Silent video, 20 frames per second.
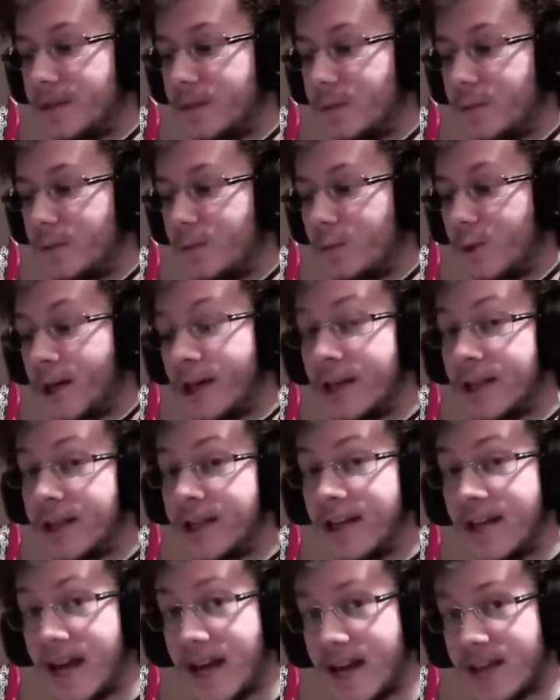we're in the
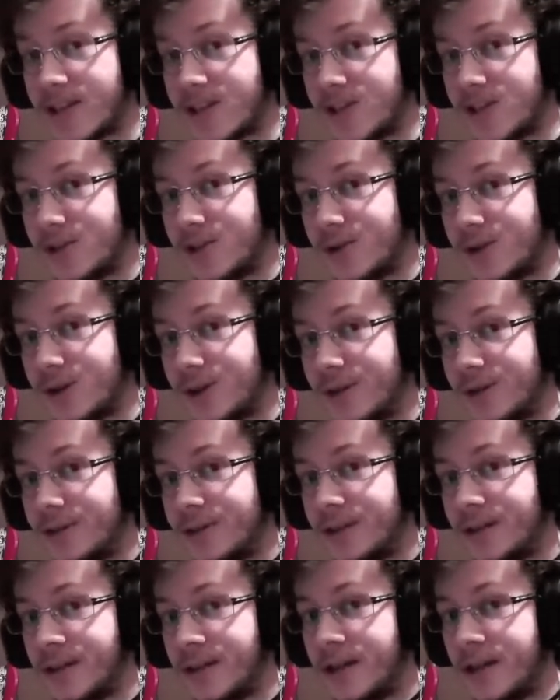next tutorial
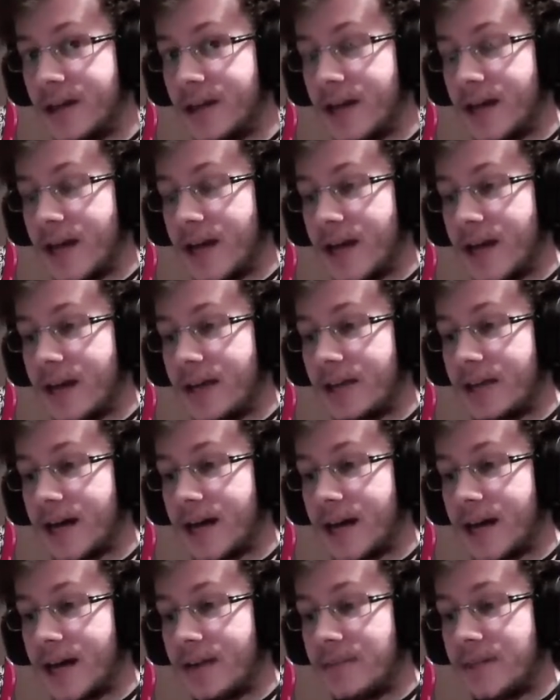and
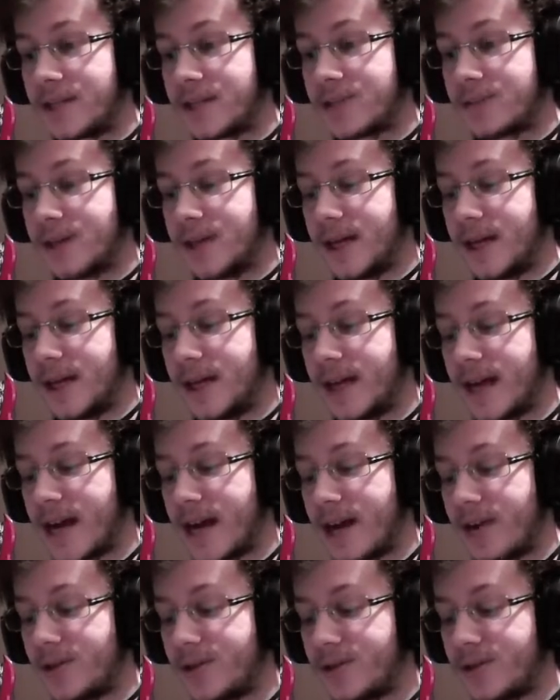I'm explaining
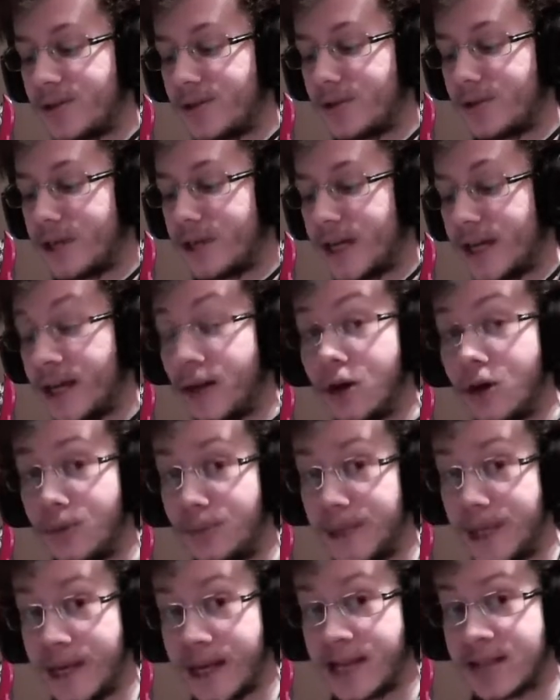how to get
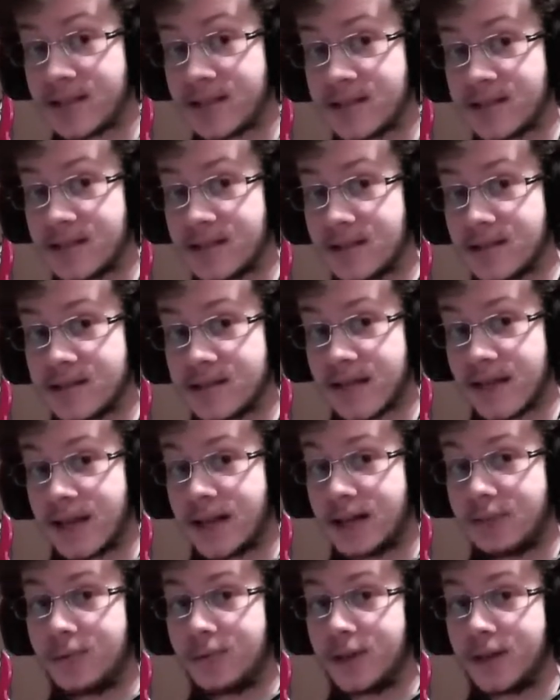OBS set
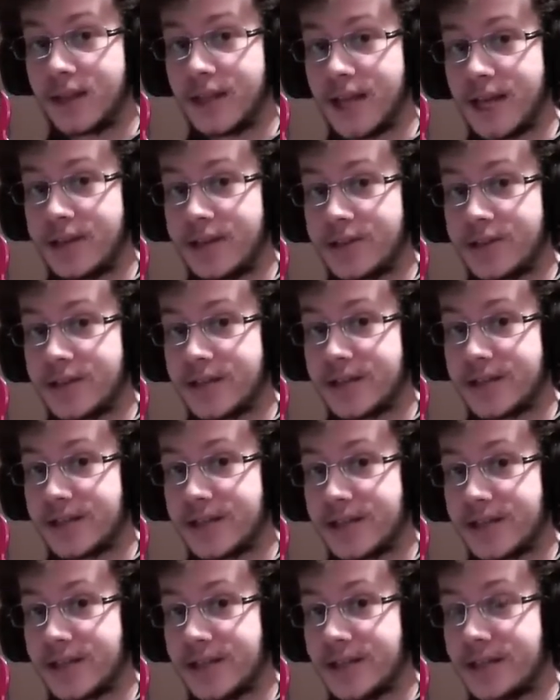up with the
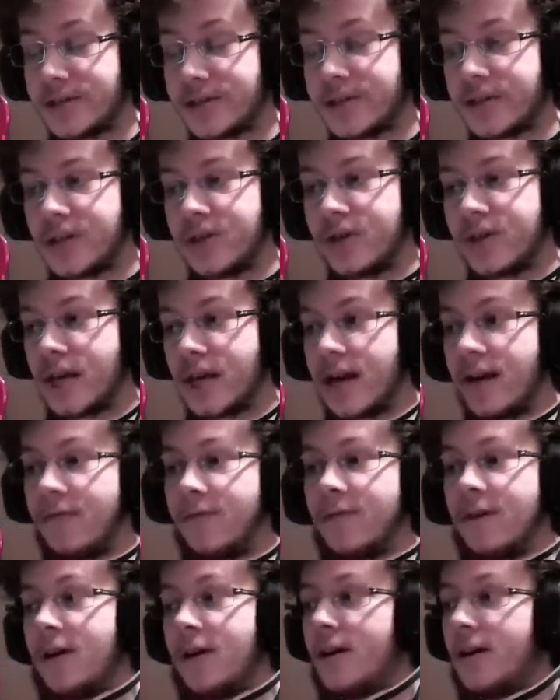HD60 so that you can have
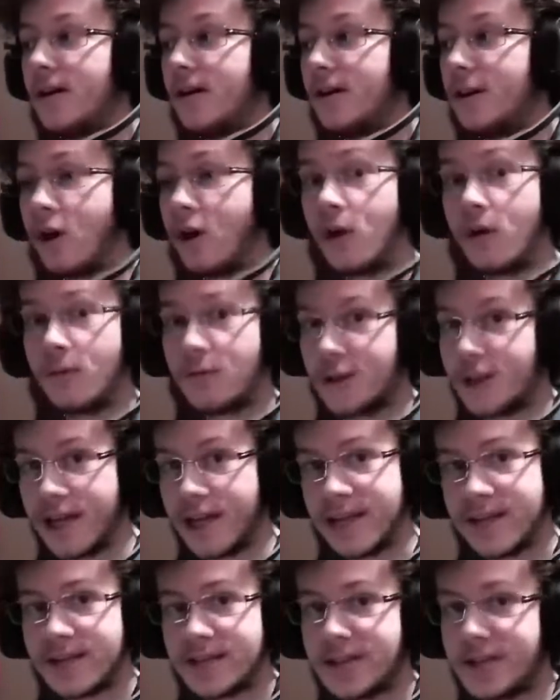
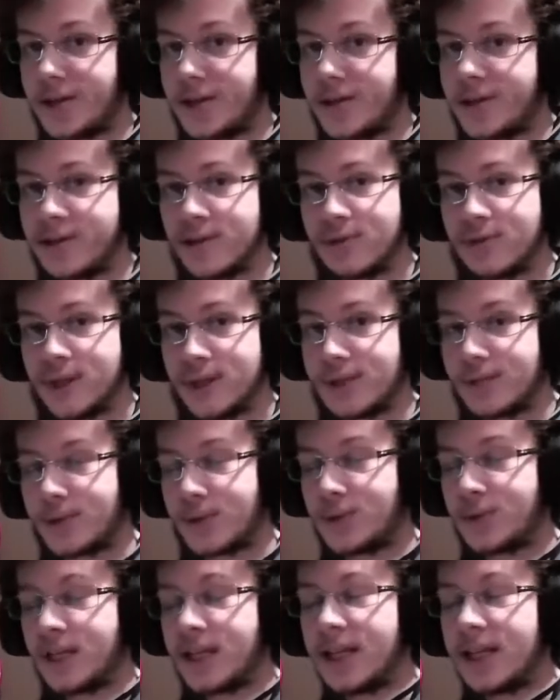overlays that you can switch
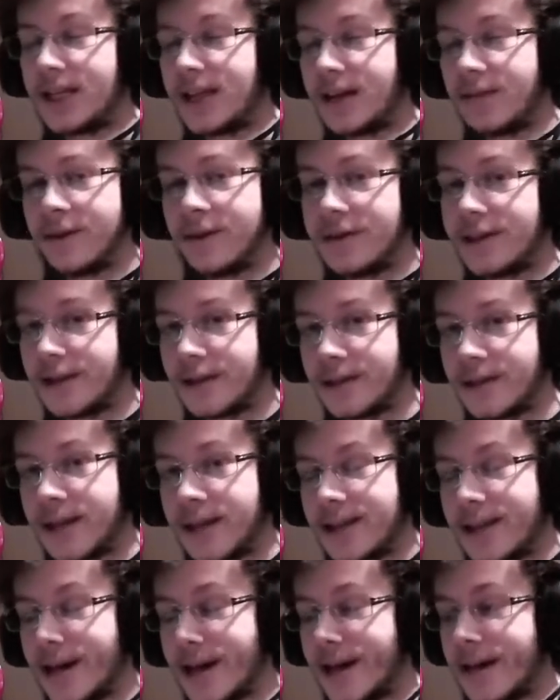between and everything
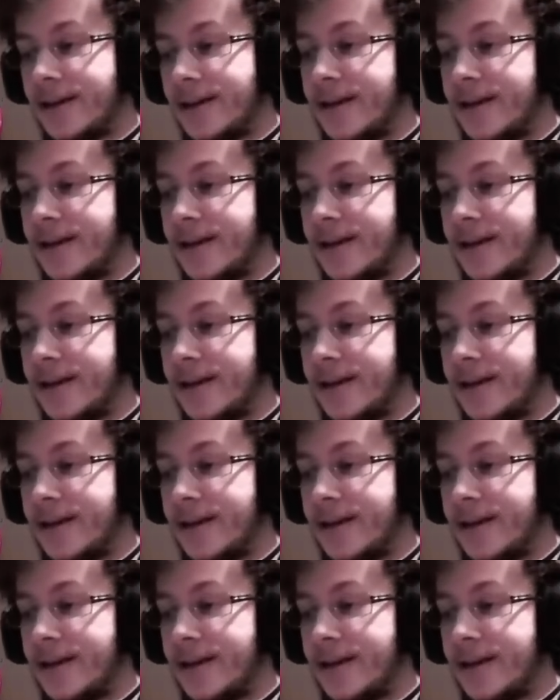like that.